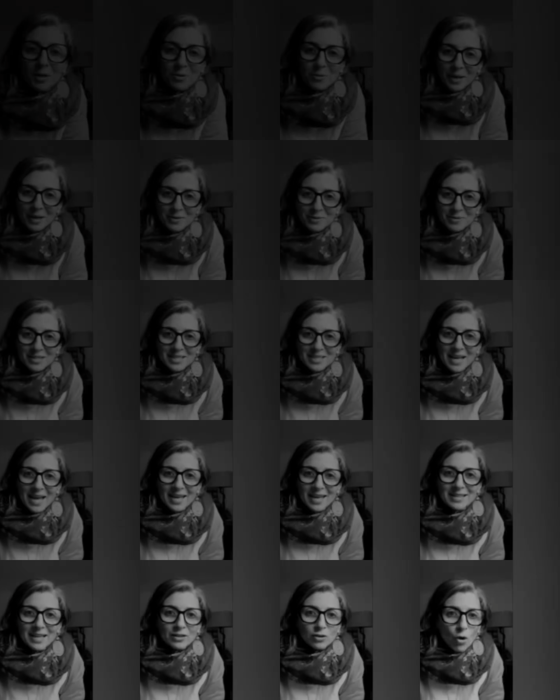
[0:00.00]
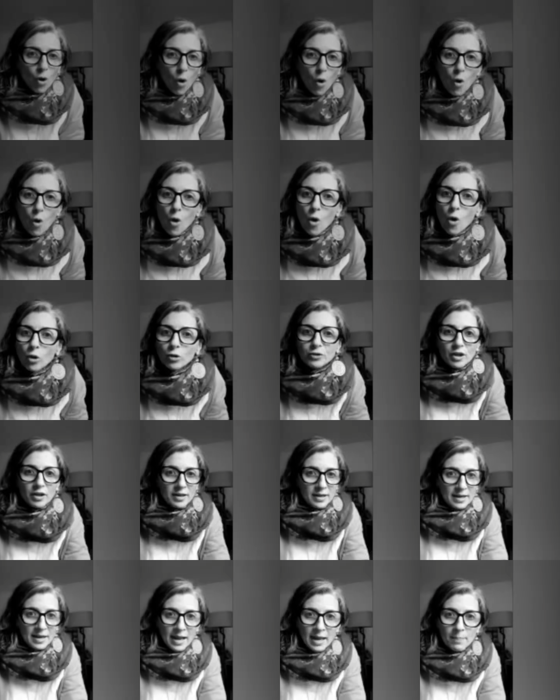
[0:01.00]
cannot say that all the
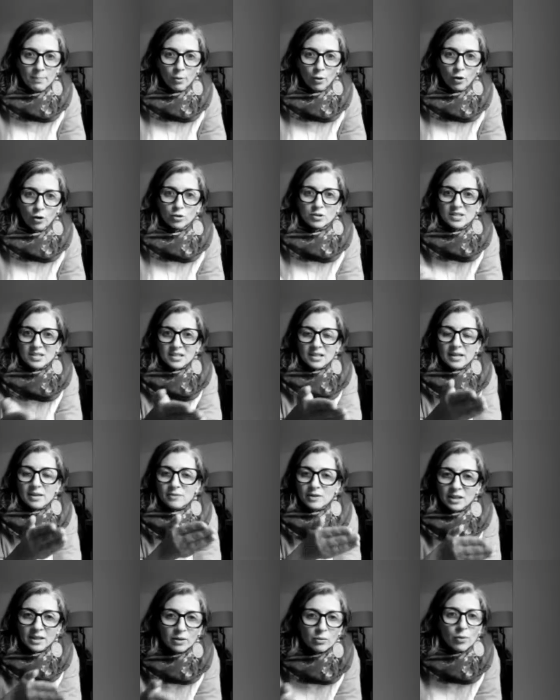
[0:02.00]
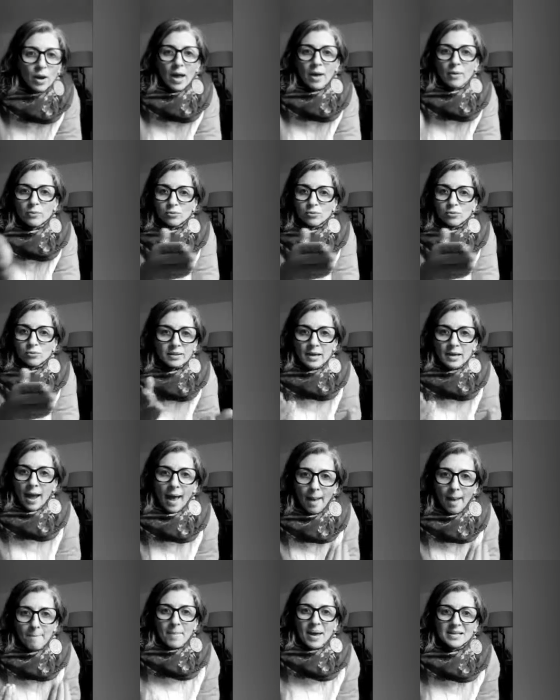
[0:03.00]
neighborhoods living around the
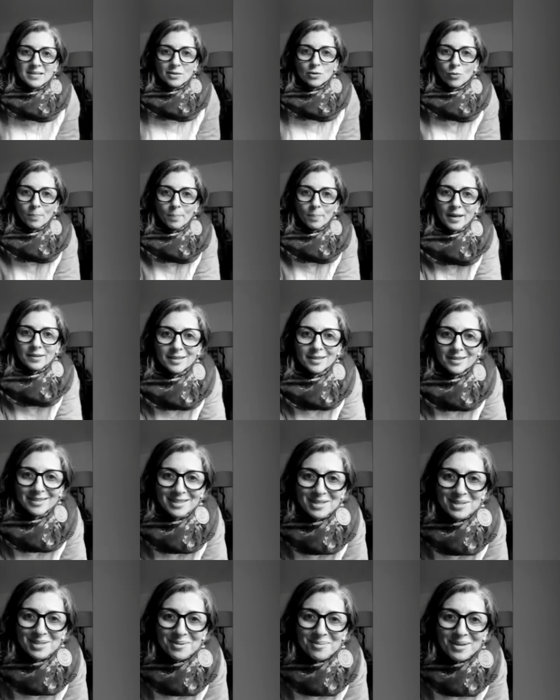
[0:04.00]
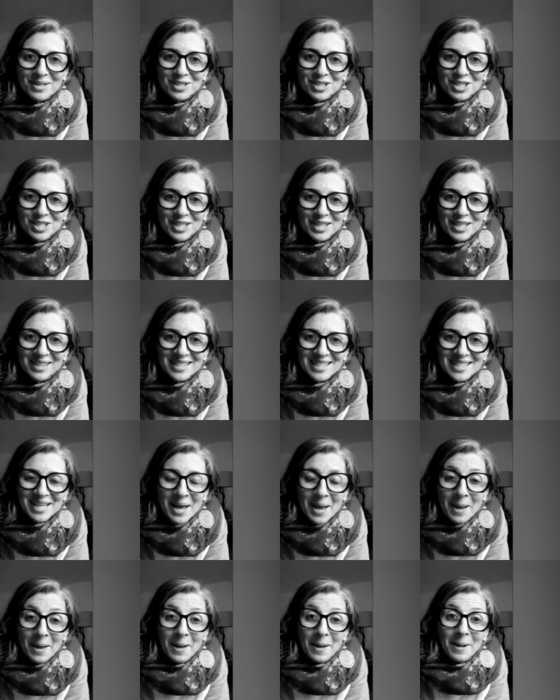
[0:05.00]
Hamas combatant is human shields.
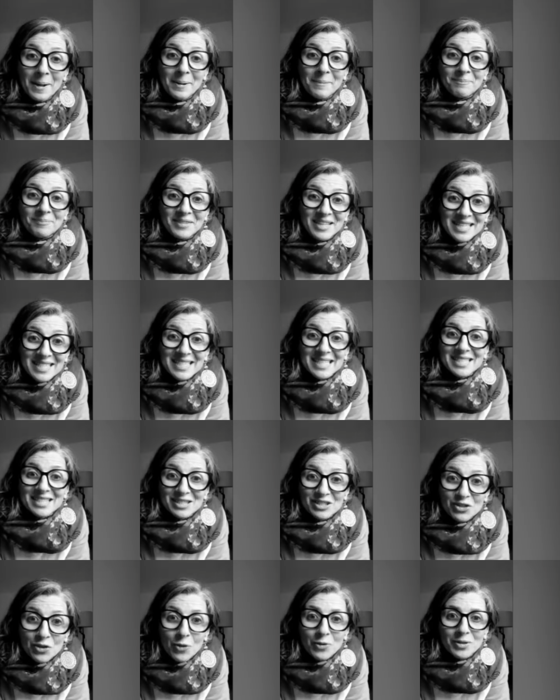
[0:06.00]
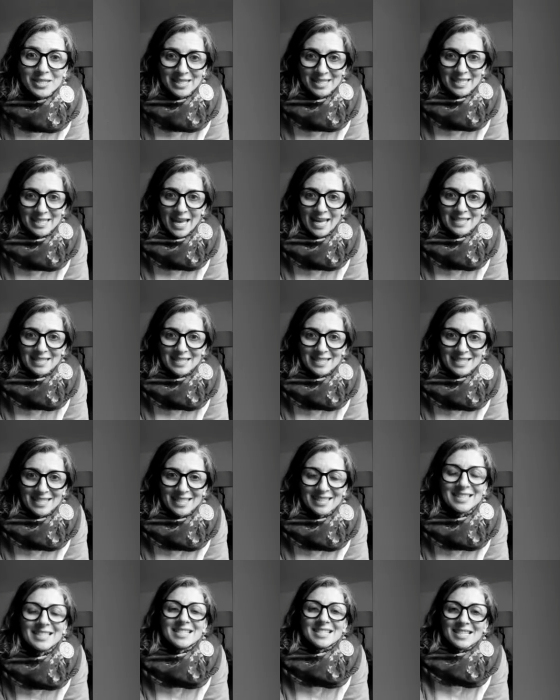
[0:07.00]
This is nonsense.
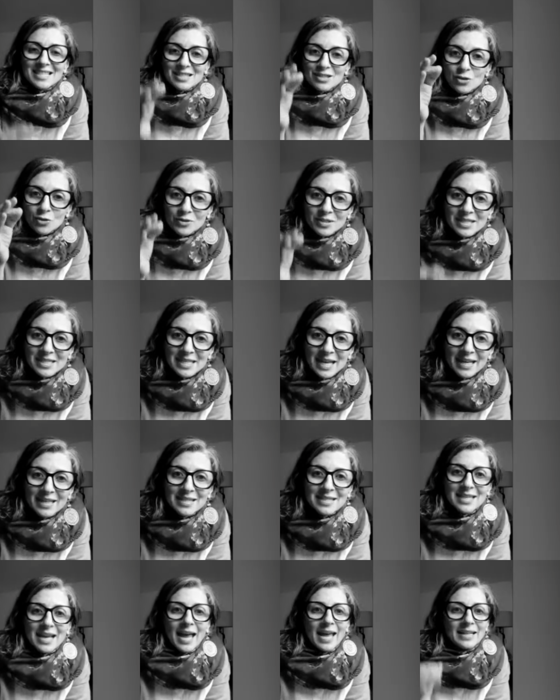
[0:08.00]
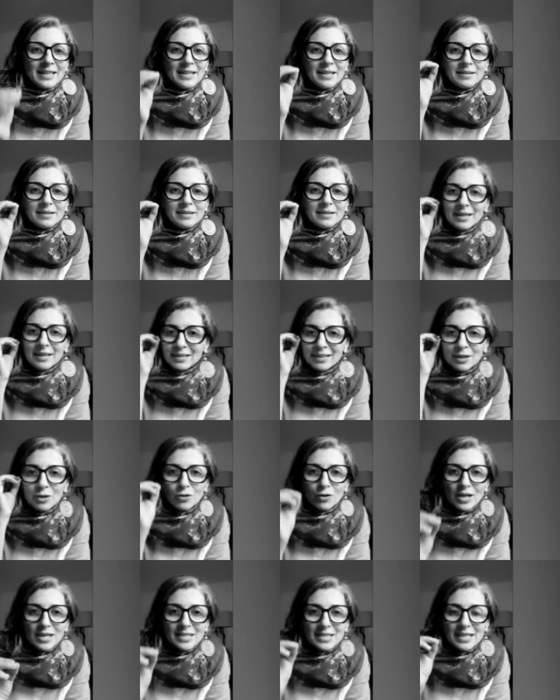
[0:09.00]
This is nonsense. And the
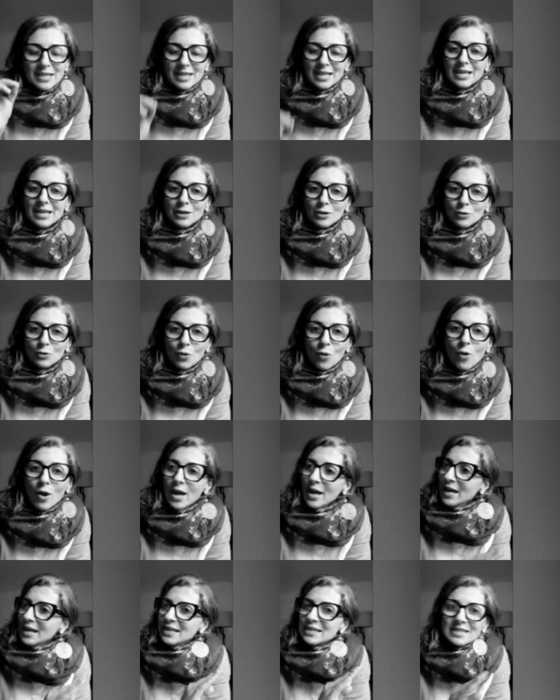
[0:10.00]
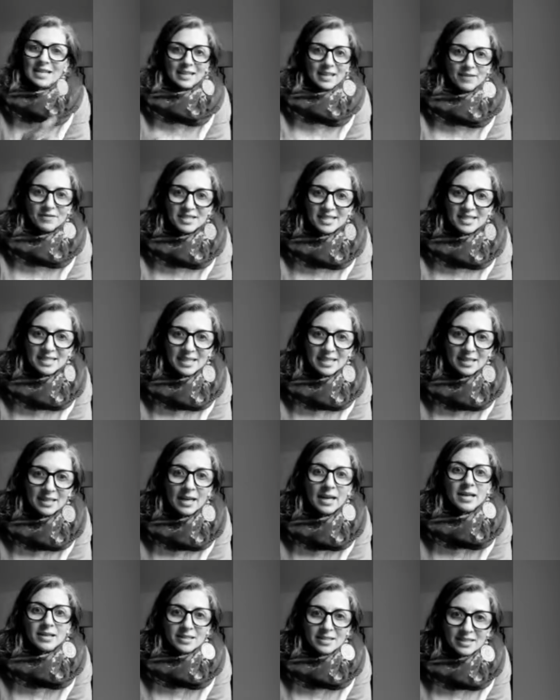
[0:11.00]
crazy thing, is that I've
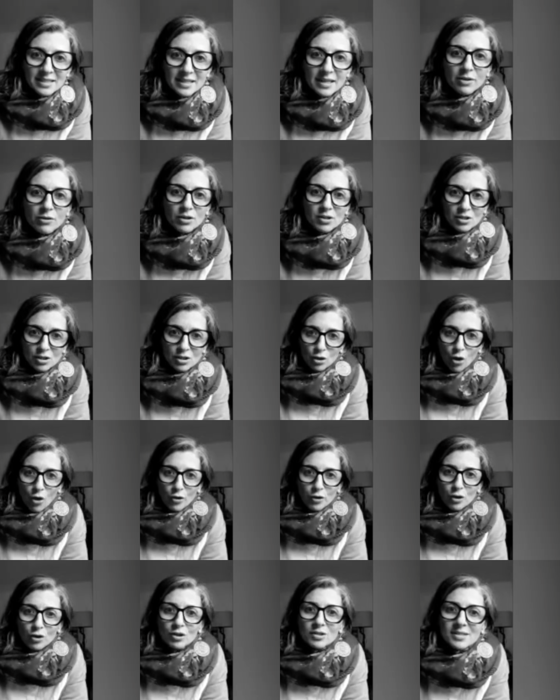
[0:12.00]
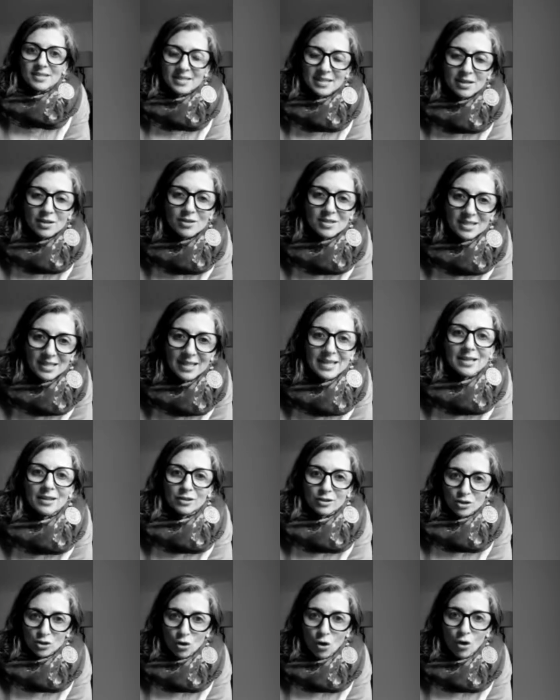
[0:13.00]
seen serious lawyers, serious legal
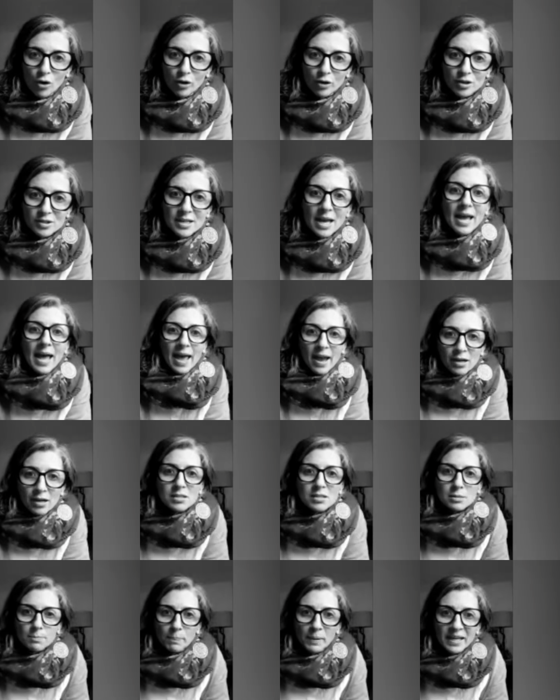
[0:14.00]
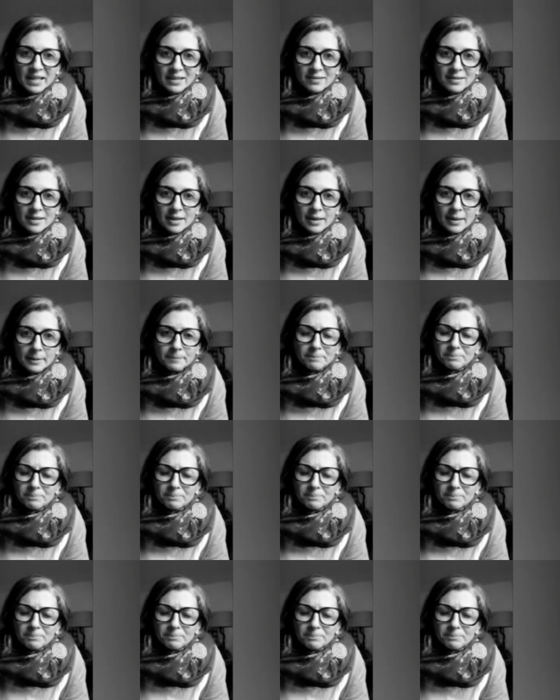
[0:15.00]
scholars, hair splitting